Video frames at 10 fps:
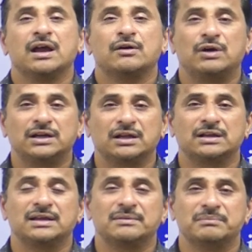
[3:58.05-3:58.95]
What
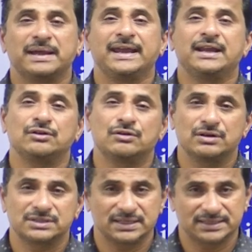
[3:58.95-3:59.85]
are the main
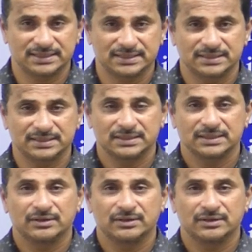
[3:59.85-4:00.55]
causes